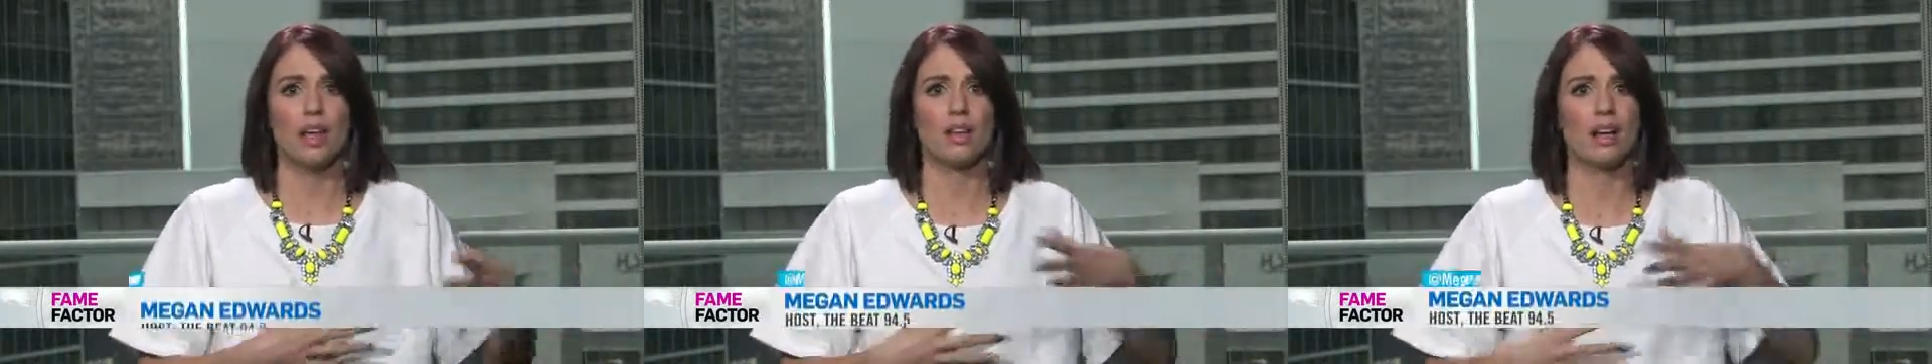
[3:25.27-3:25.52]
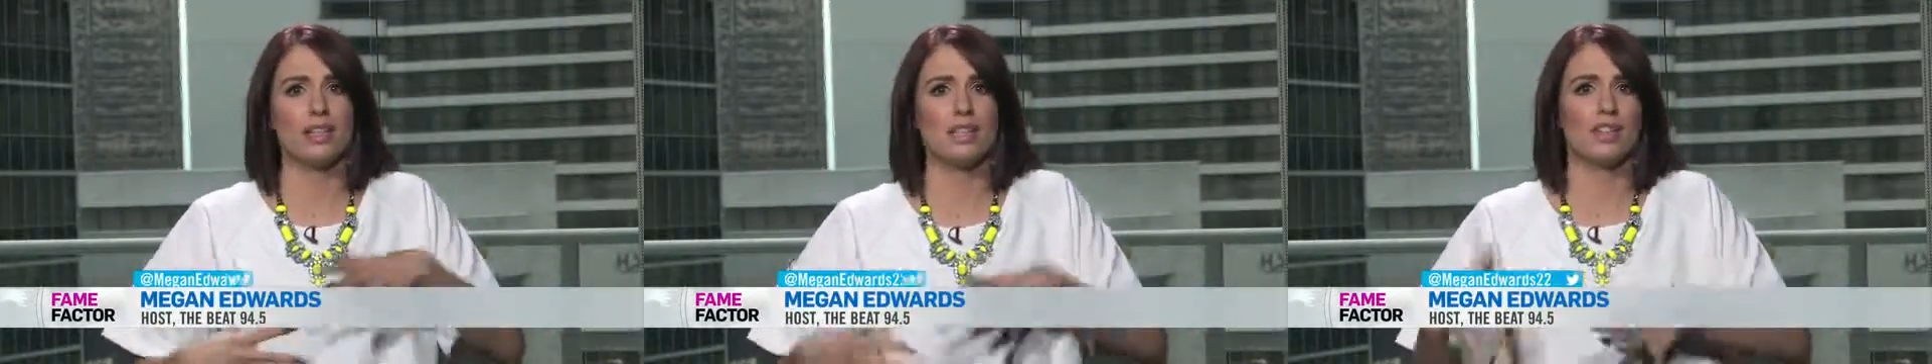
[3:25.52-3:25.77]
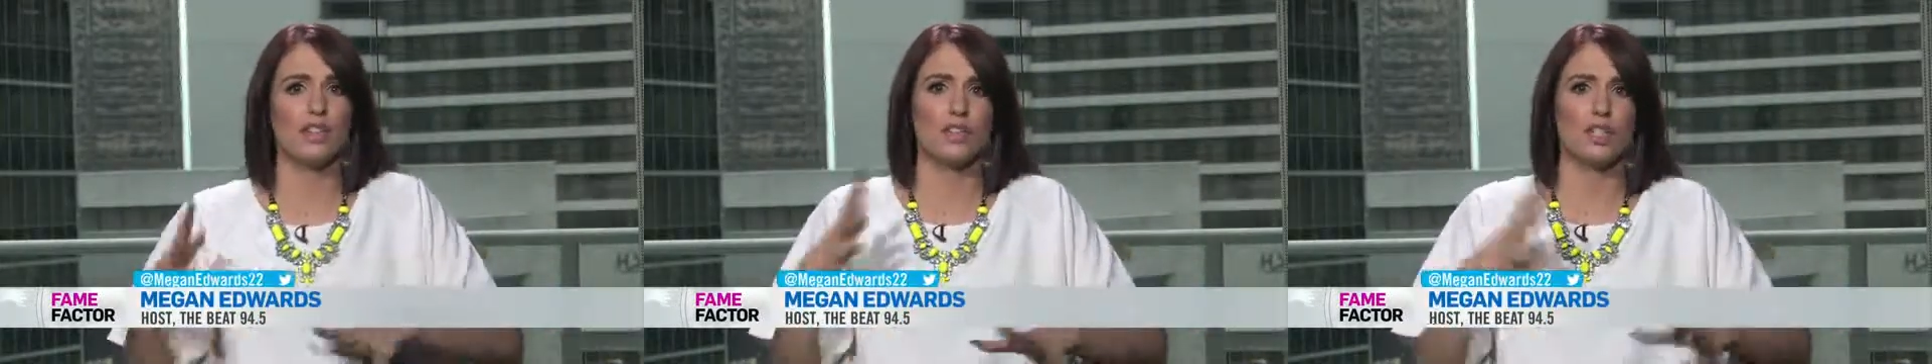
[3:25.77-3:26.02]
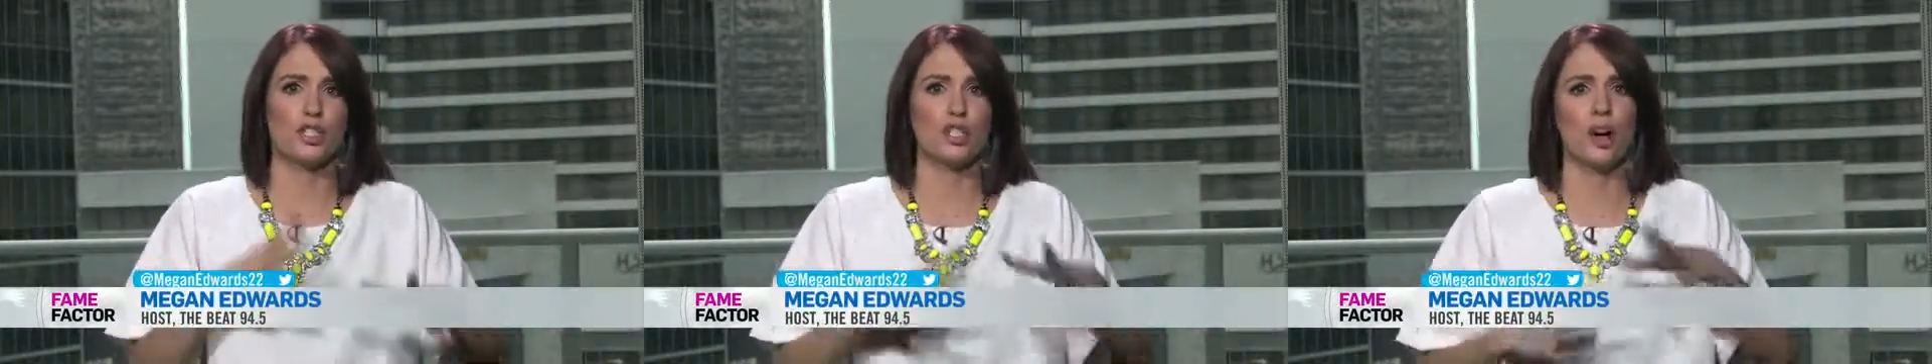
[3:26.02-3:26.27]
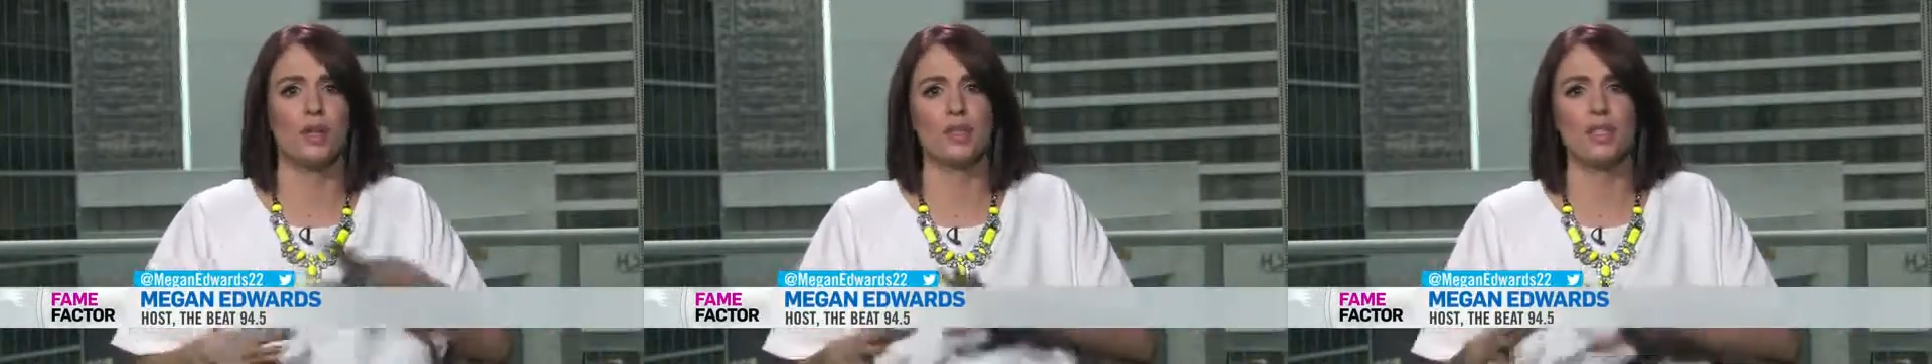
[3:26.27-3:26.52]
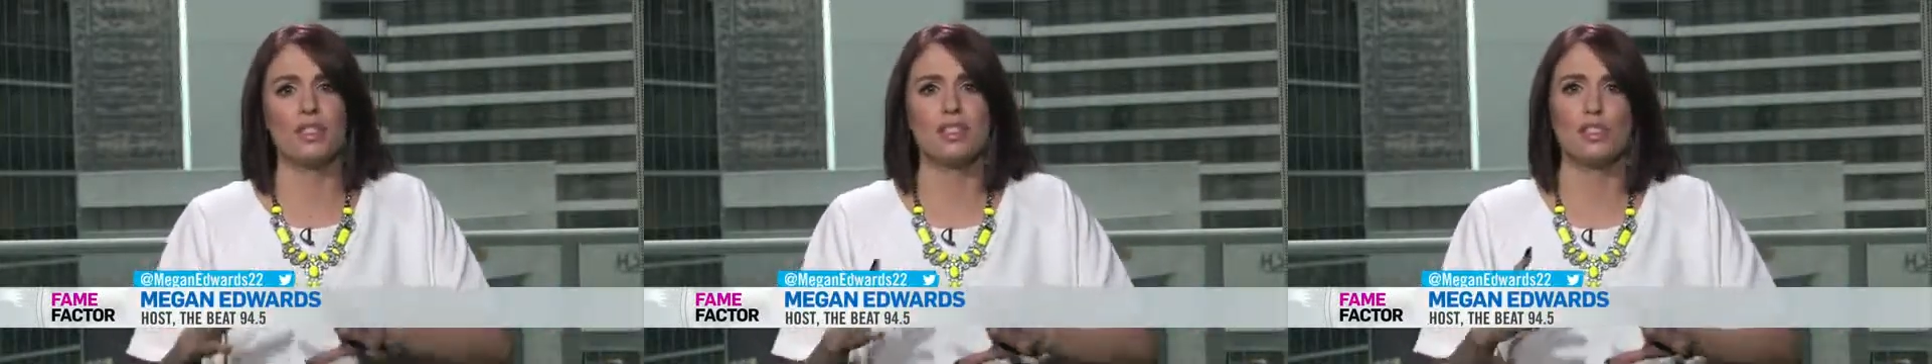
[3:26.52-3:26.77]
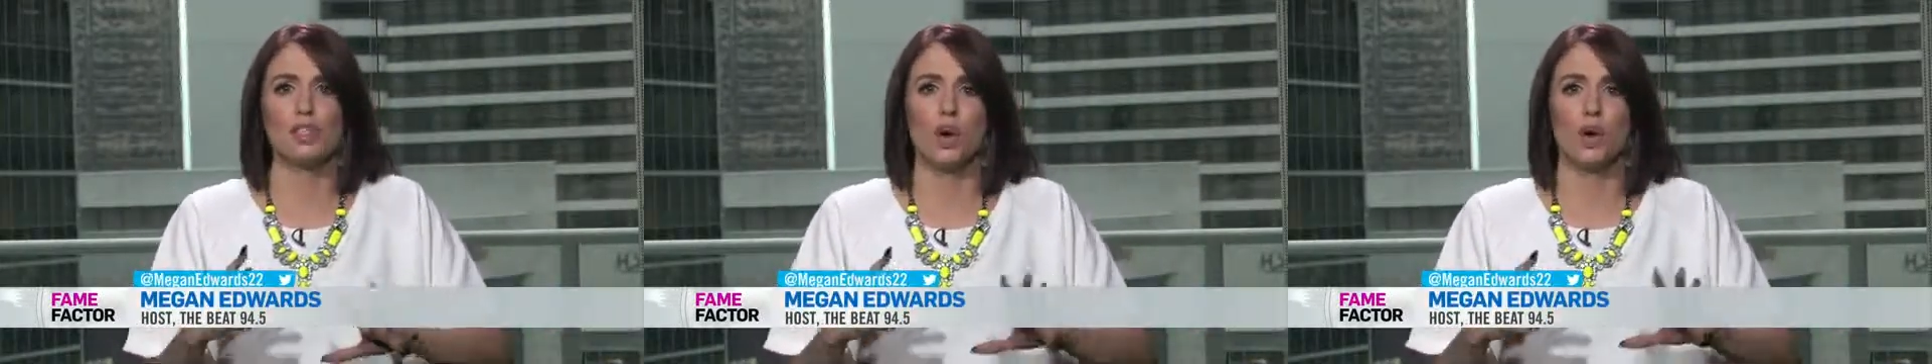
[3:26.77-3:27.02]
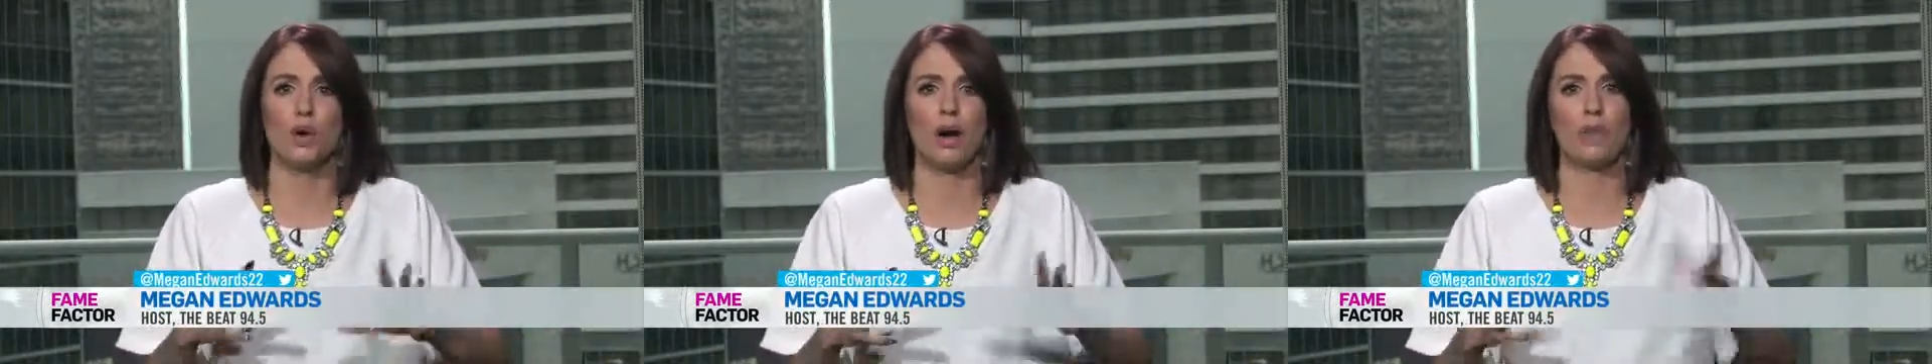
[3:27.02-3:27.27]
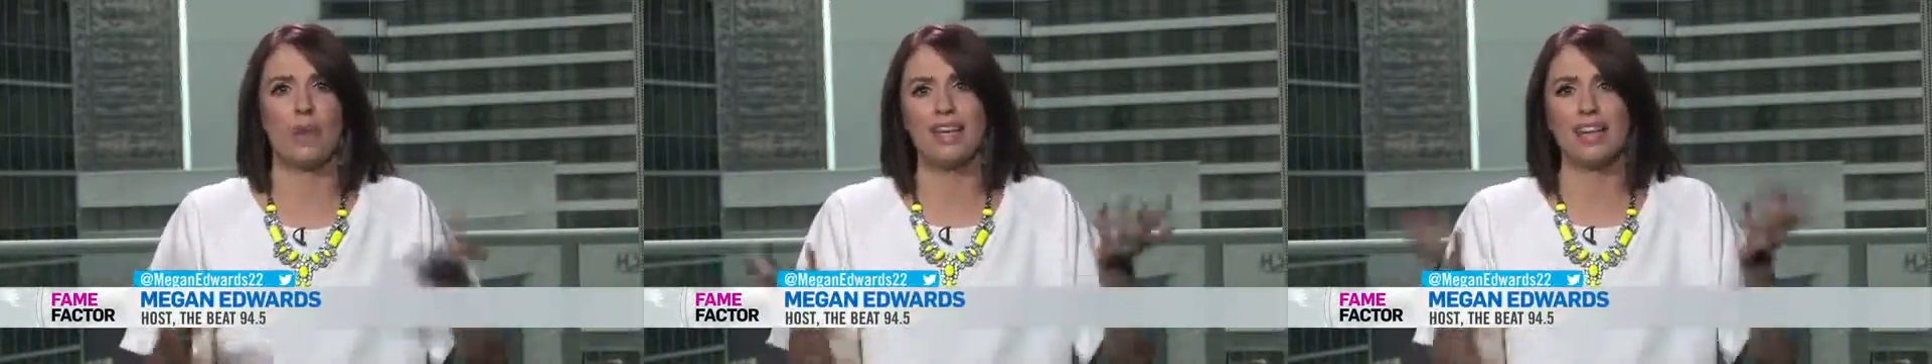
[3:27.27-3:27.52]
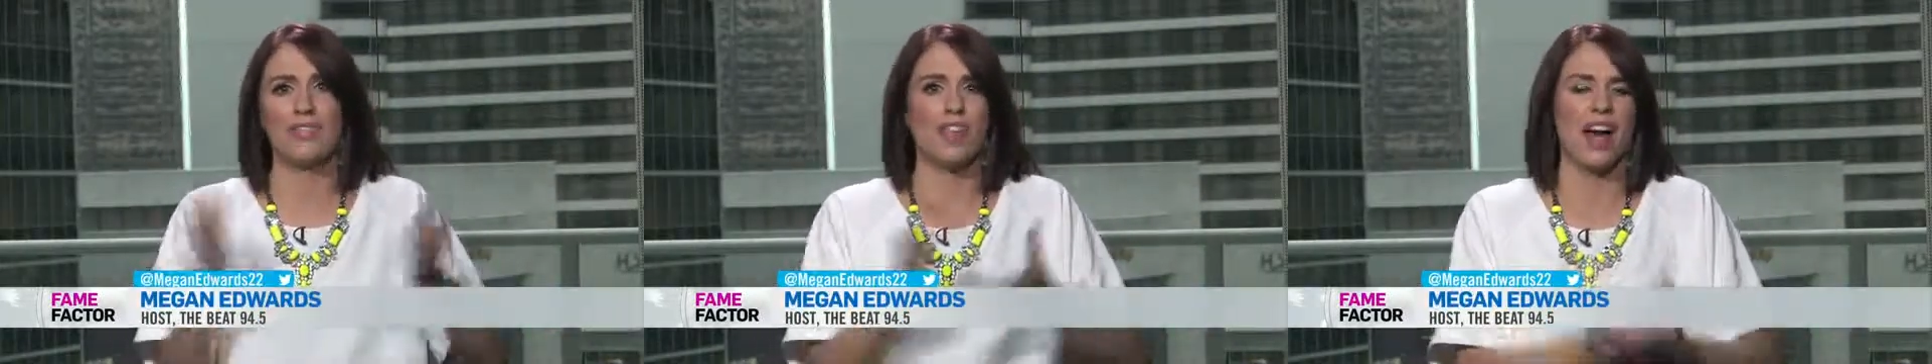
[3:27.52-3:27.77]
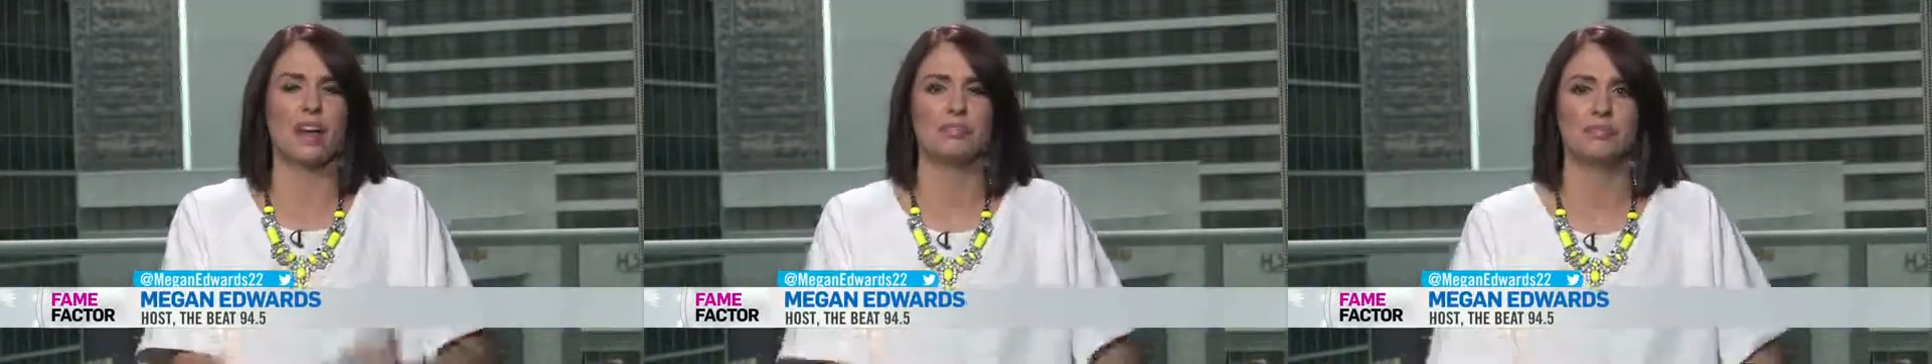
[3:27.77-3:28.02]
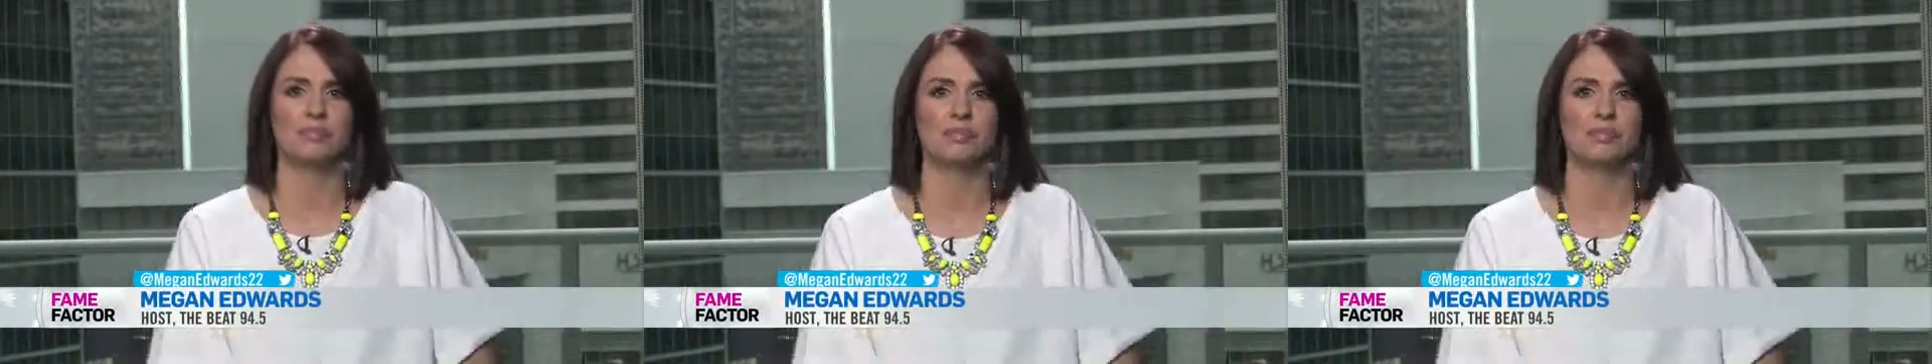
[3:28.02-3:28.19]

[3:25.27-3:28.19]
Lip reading: Lots of different genres, so I love that.